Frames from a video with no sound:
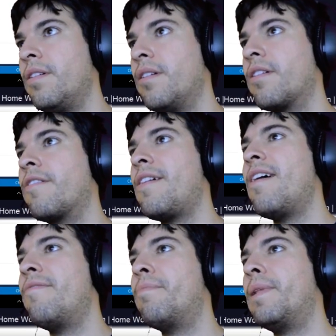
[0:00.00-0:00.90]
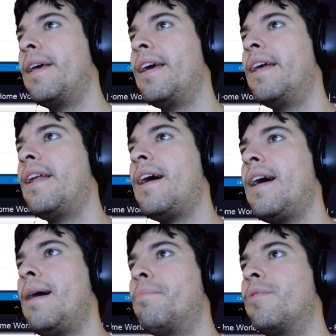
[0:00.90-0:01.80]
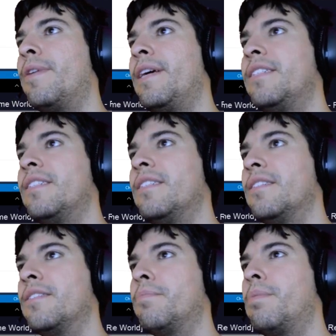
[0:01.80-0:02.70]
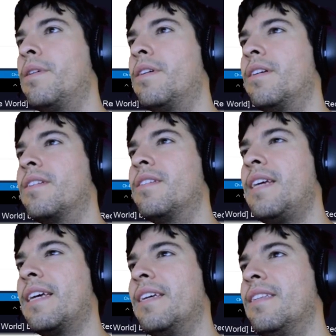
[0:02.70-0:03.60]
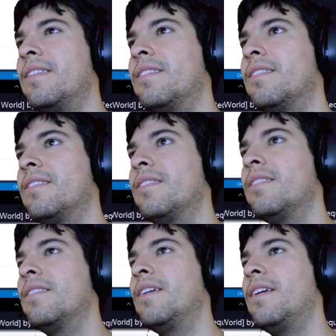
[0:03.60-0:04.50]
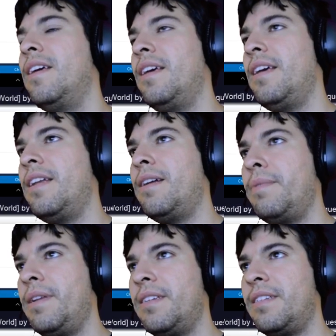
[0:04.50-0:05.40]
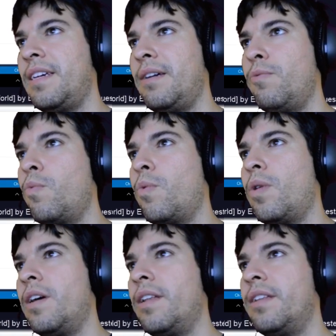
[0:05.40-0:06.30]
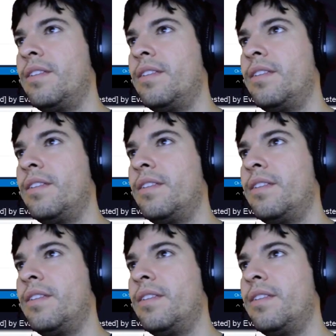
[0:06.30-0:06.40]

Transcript: GraphPlan operations per second. And I'm going to just say 1.